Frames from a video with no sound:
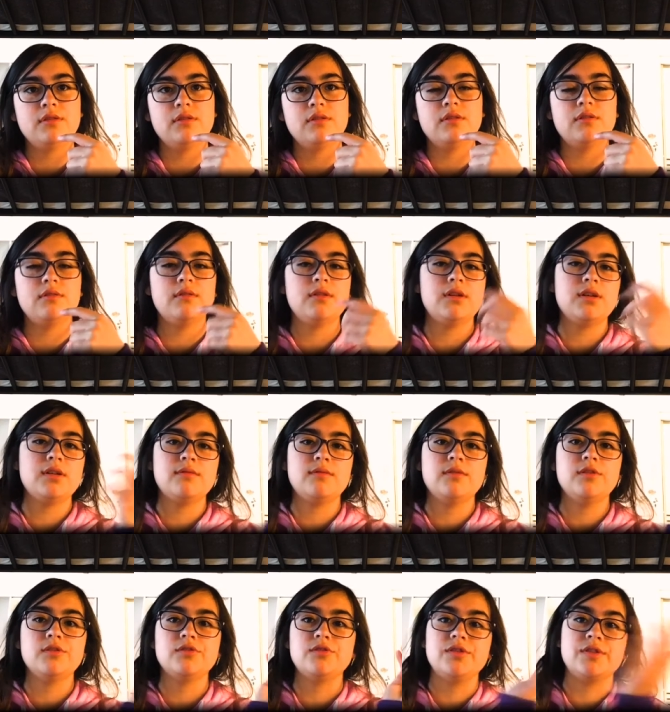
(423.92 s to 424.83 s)
you know I
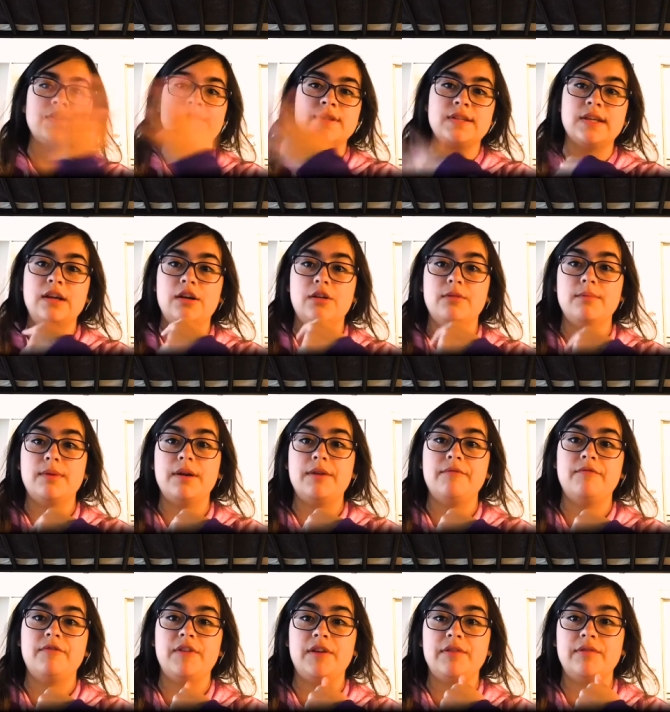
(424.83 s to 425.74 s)
will just say all
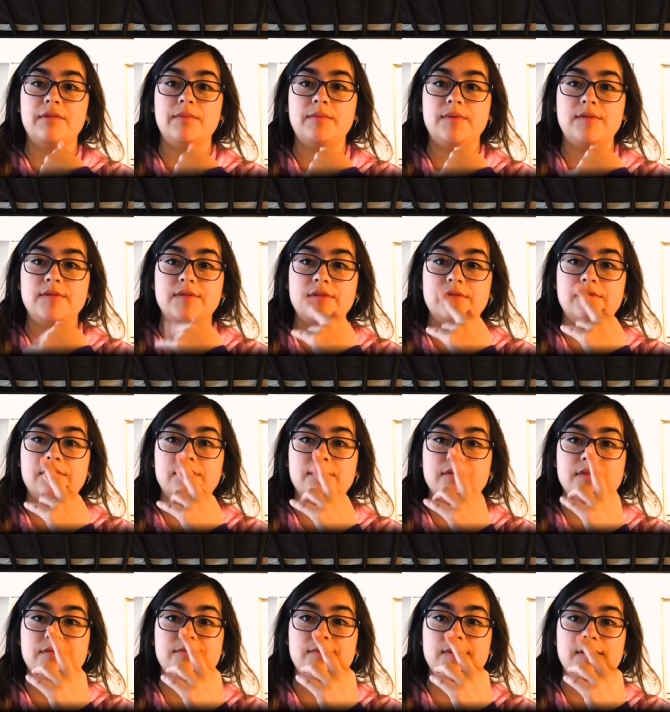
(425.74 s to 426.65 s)
my favorite
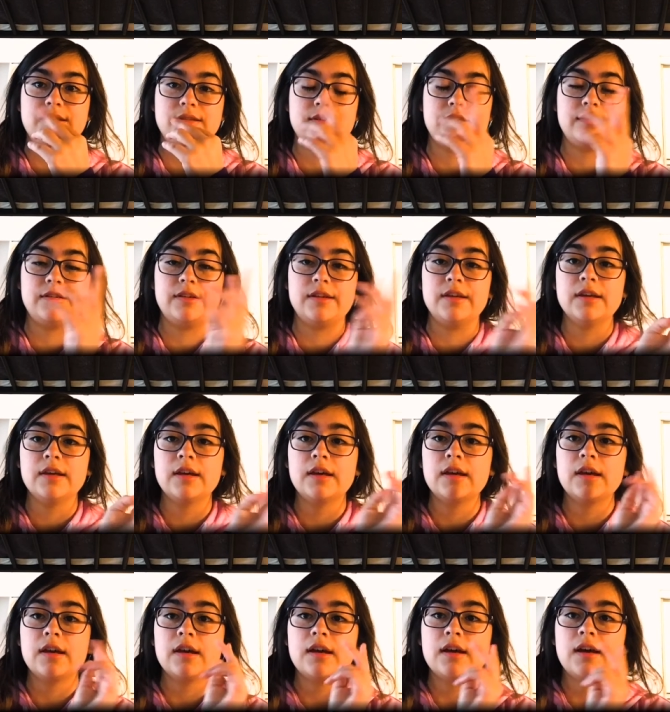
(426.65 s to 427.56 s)
musicals basically.
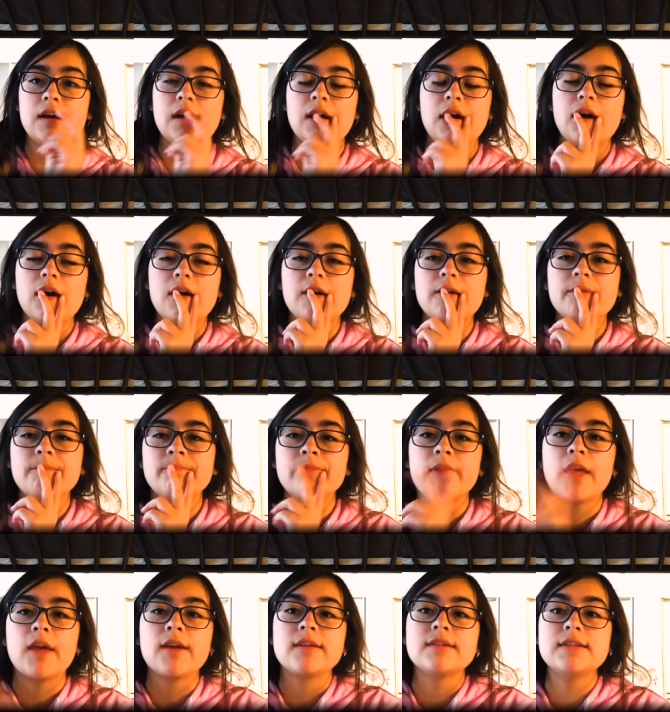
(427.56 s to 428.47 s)
Um,
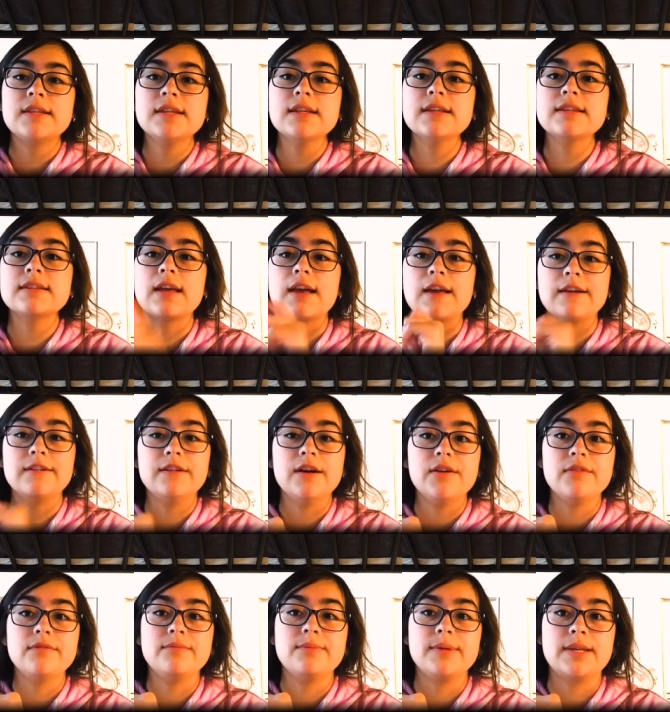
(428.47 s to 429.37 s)
six I
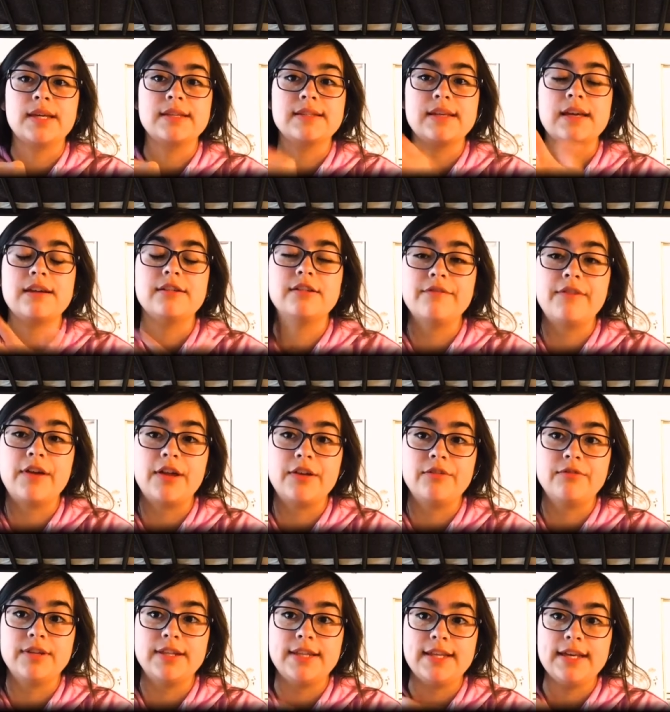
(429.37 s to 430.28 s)
love because I love
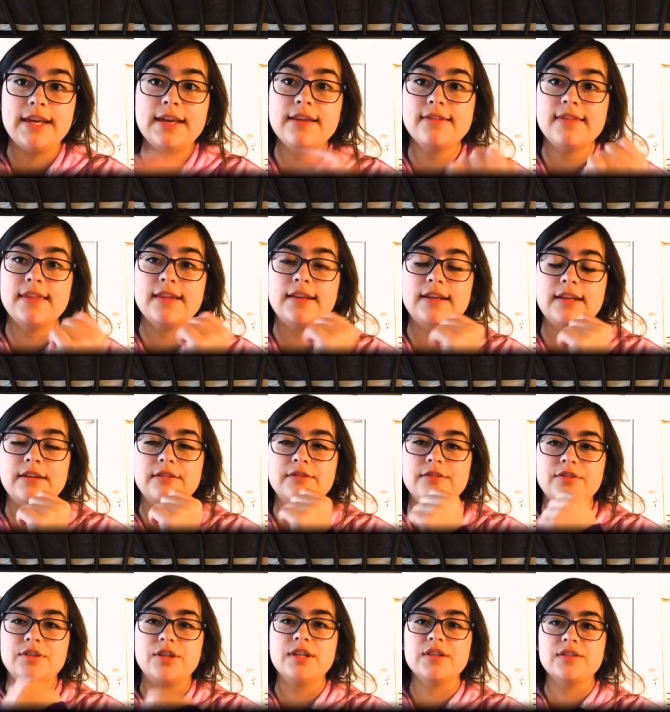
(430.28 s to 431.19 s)
Henry VIII in
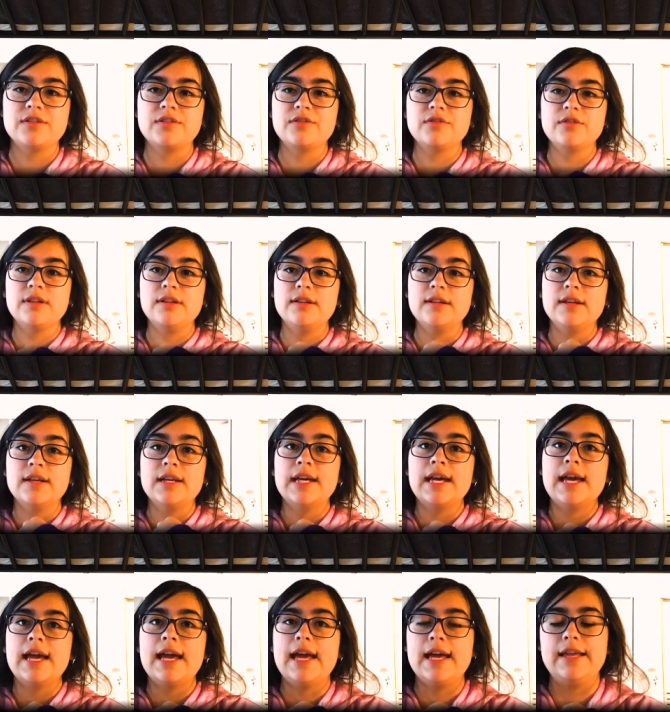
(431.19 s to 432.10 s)
English history
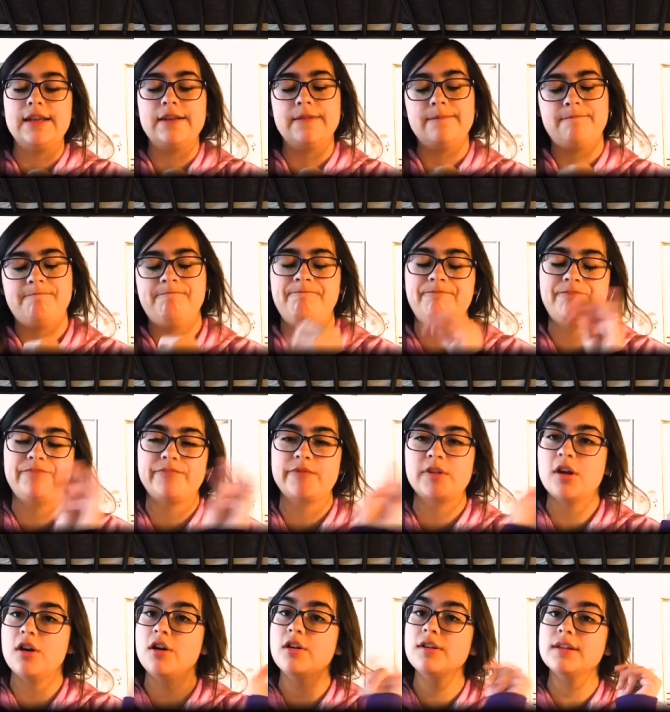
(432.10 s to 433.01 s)
and
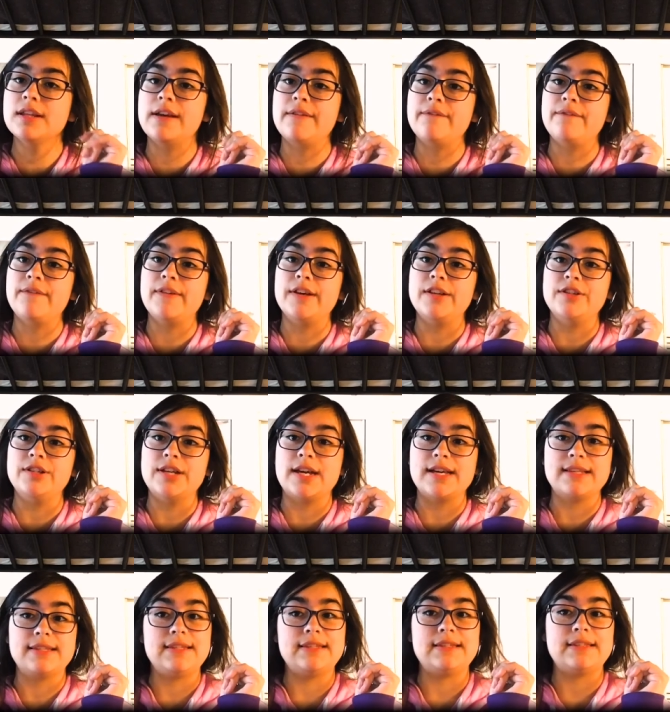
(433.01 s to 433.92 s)
all that fun
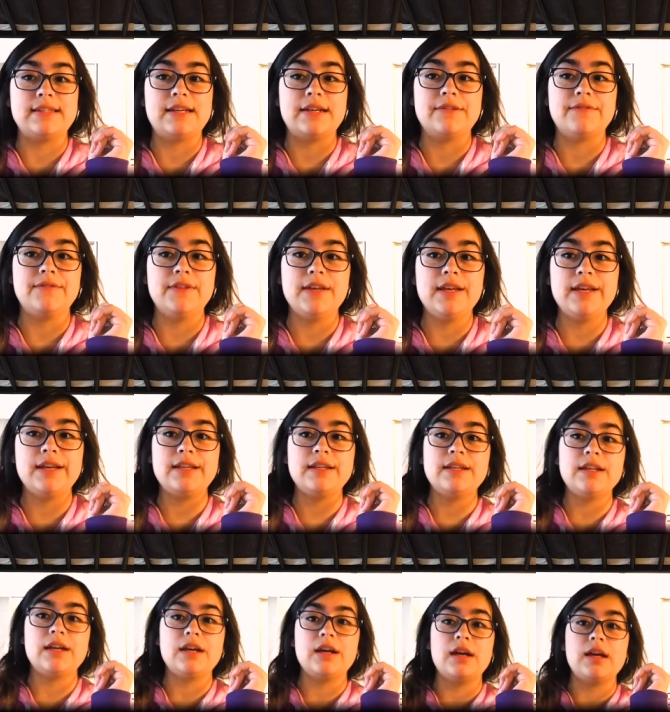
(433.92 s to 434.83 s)
jazzy stuff.
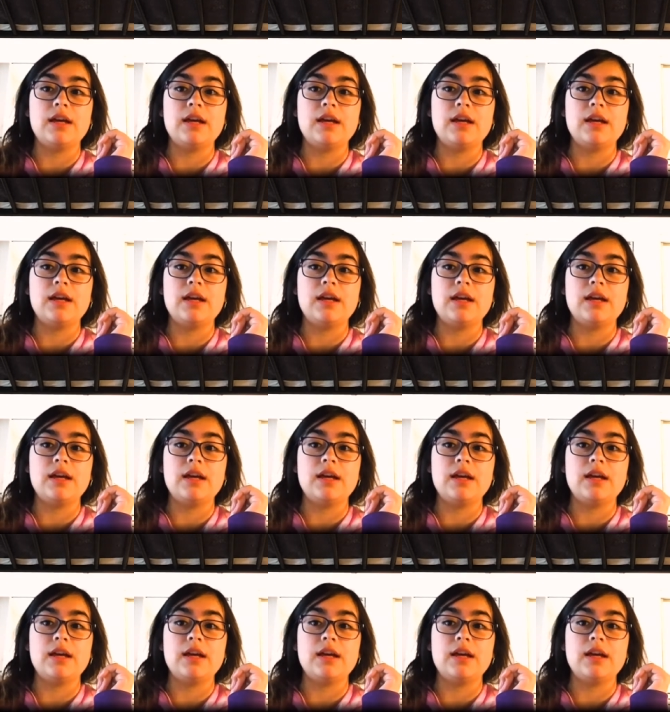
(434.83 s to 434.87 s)
And